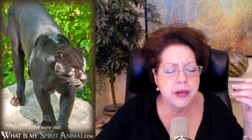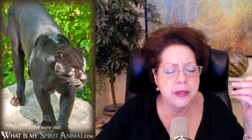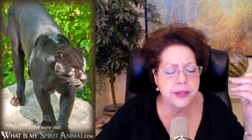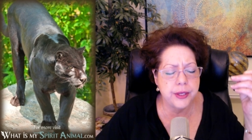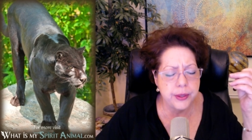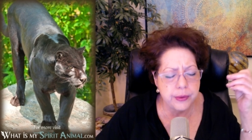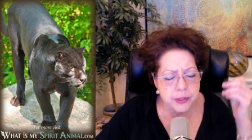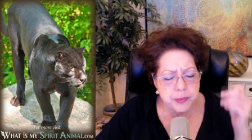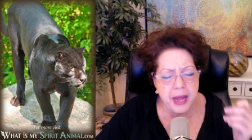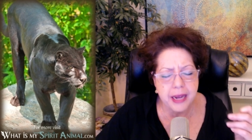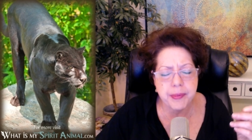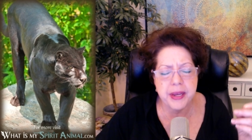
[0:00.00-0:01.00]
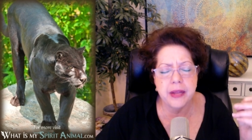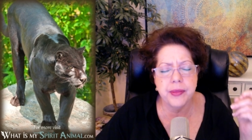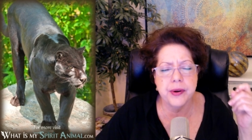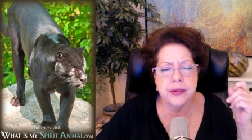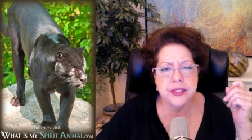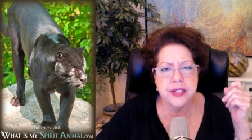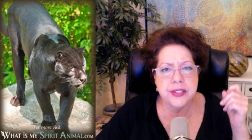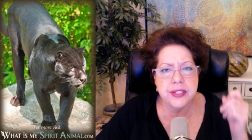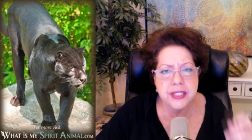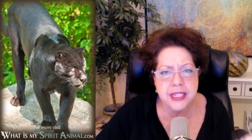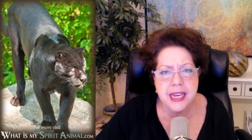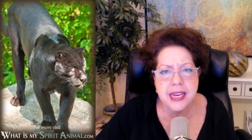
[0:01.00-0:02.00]
use Black Panther to
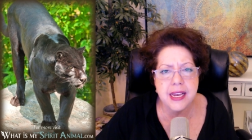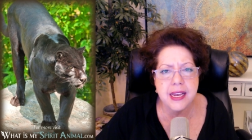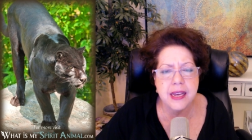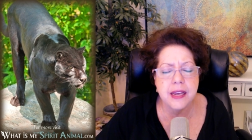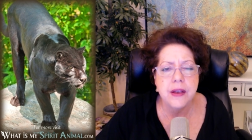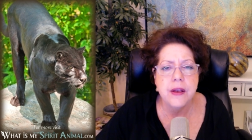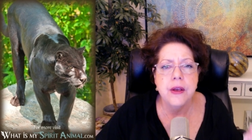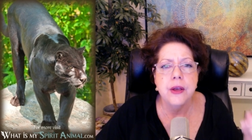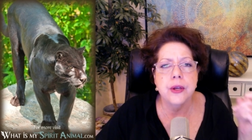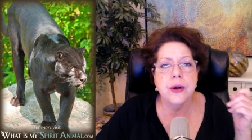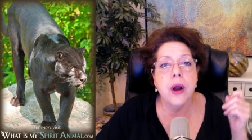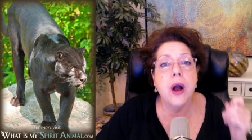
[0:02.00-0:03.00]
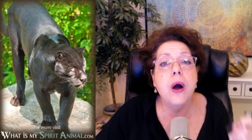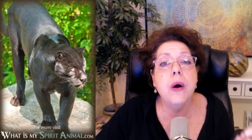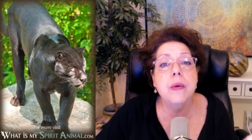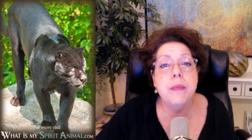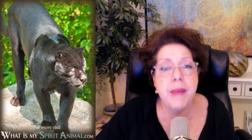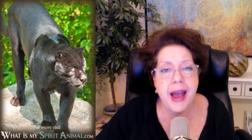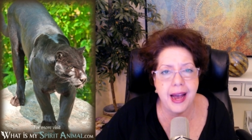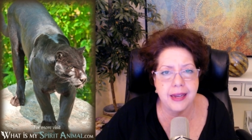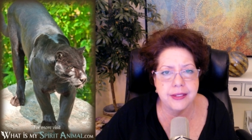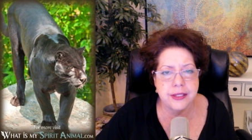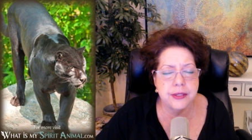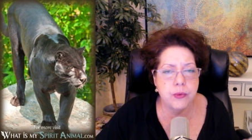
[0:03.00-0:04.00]
see your own
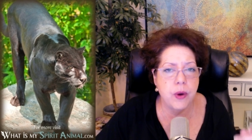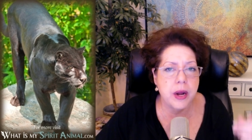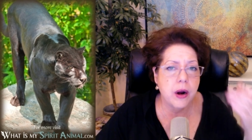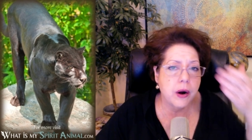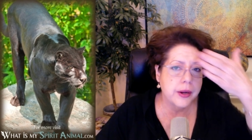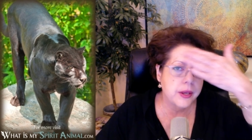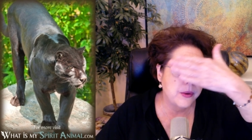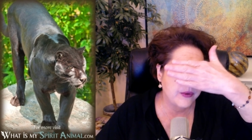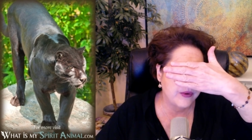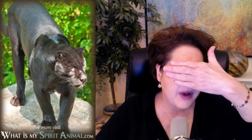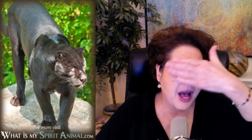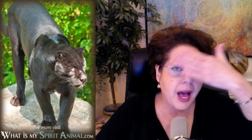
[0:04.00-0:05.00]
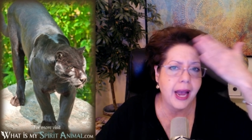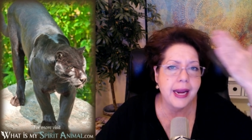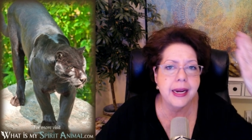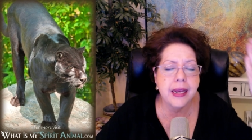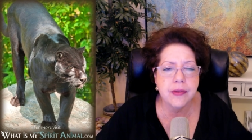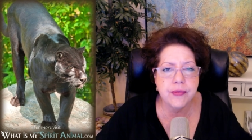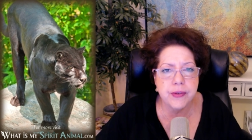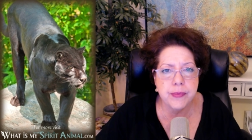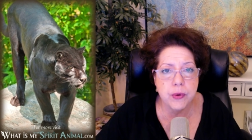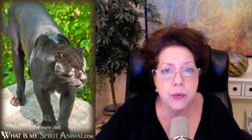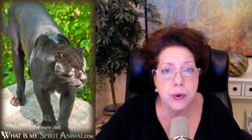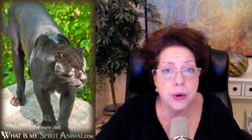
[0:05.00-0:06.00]
masks. What are you hiding from
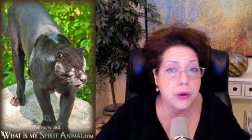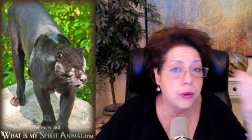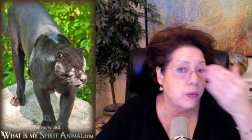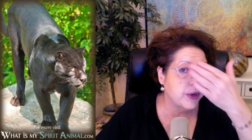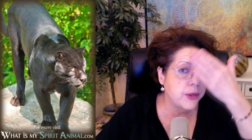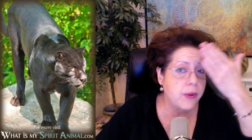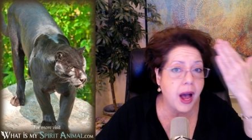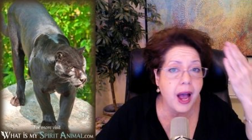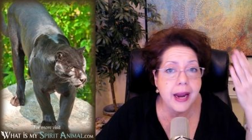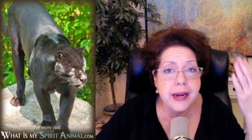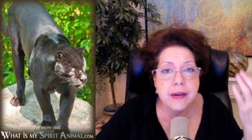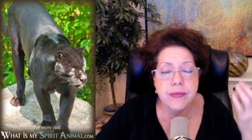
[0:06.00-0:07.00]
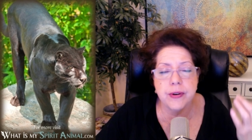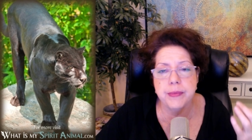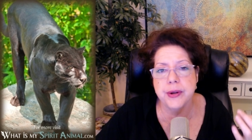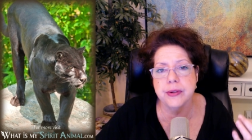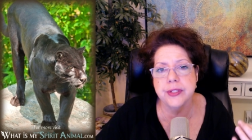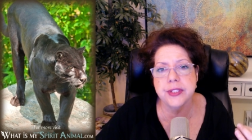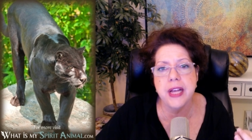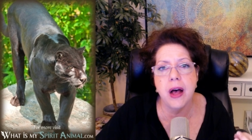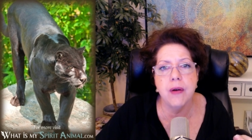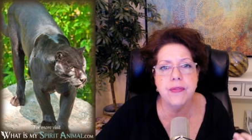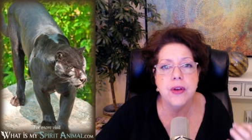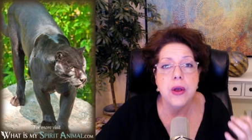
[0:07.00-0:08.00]
the world? What are you hiding from
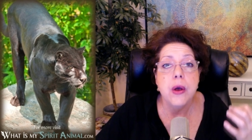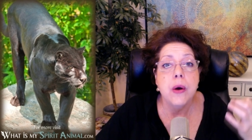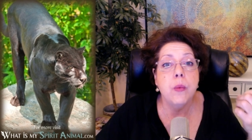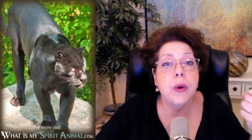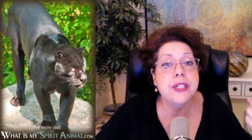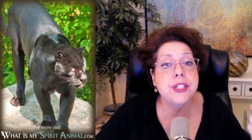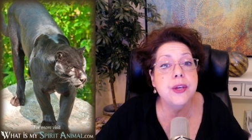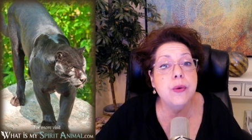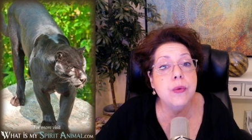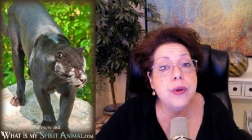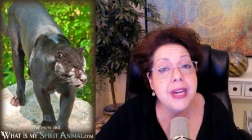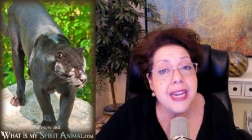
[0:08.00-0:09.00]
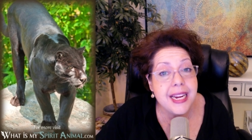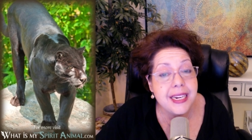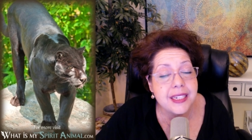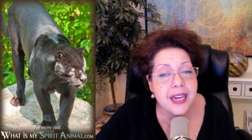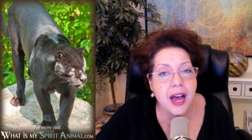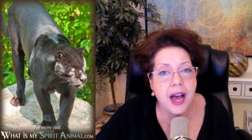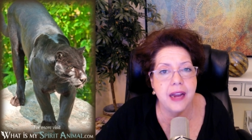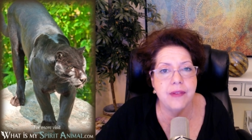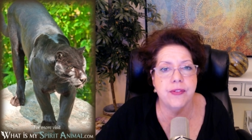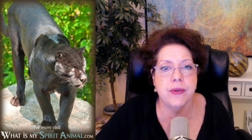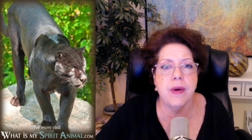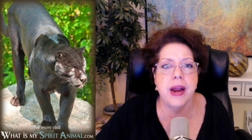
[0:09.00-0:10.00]
yourself? What do you need to hide
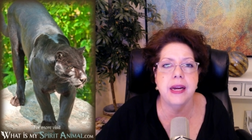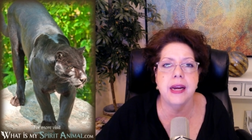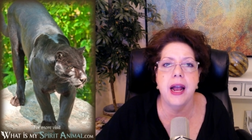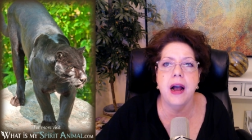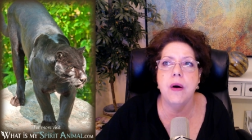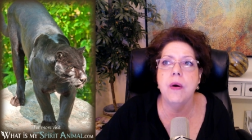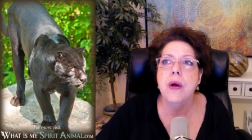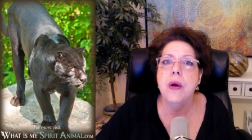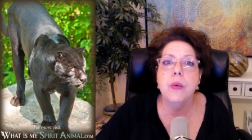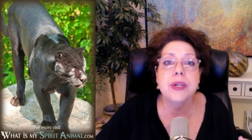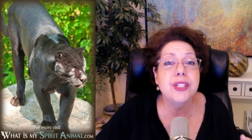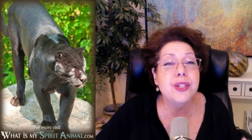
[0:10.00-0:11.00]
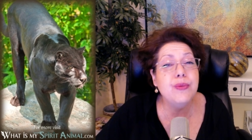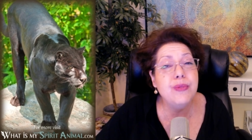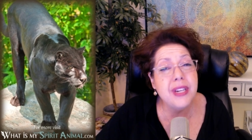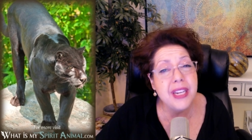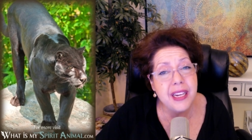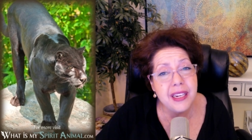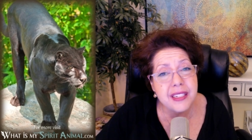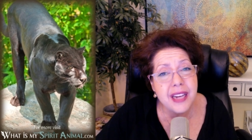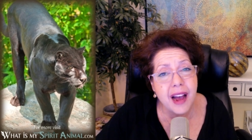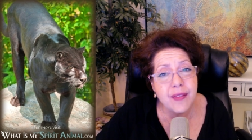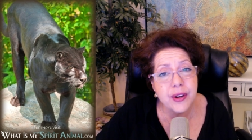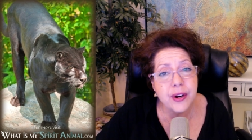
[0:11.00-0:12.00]
for right now? What do you need to
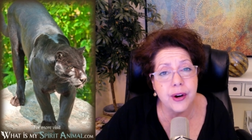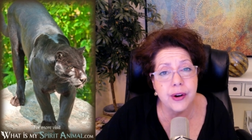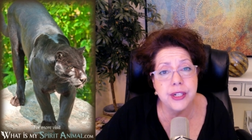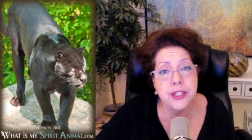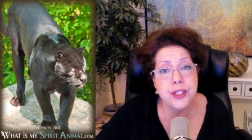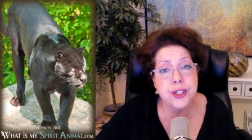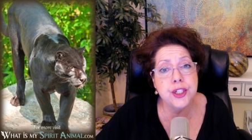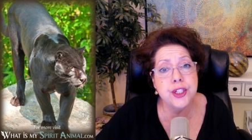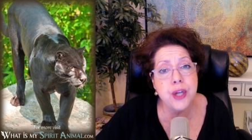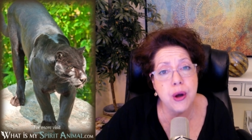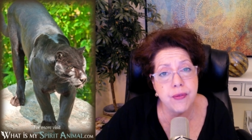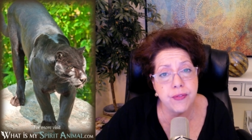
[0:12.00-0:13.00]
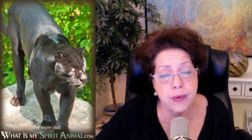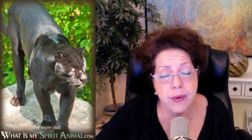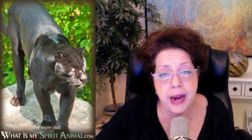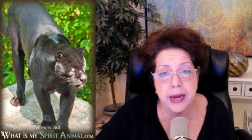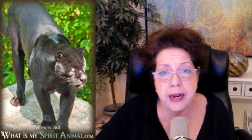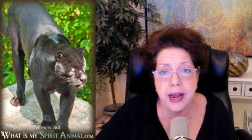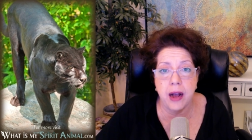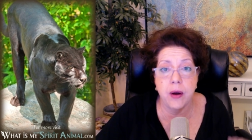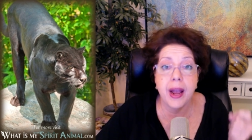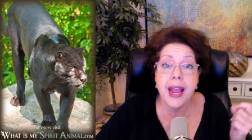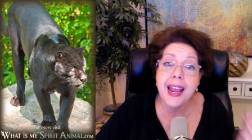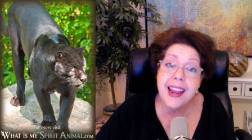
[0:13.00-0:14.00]
have the courage to show for right now?
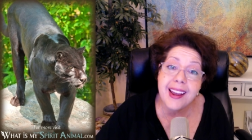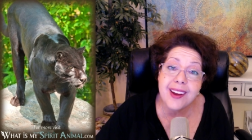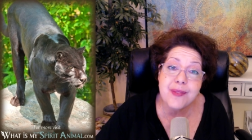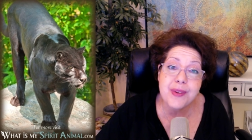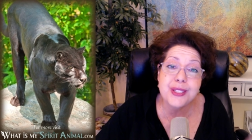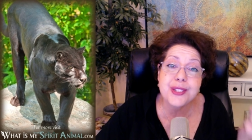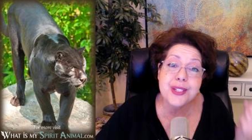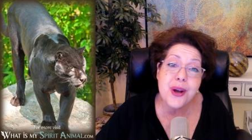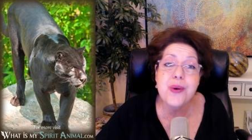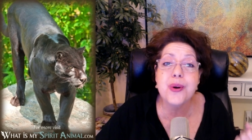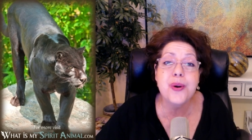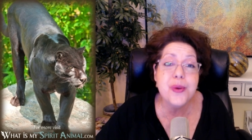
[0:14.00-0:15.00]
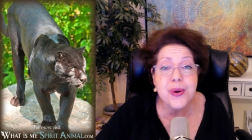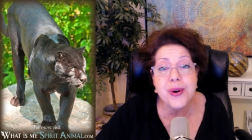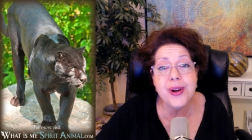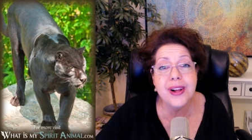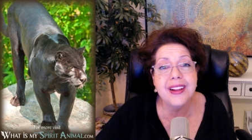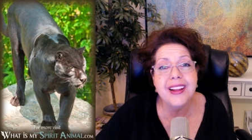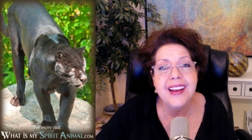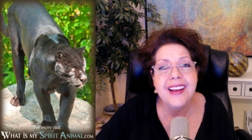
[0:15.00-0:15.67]
And what's so cool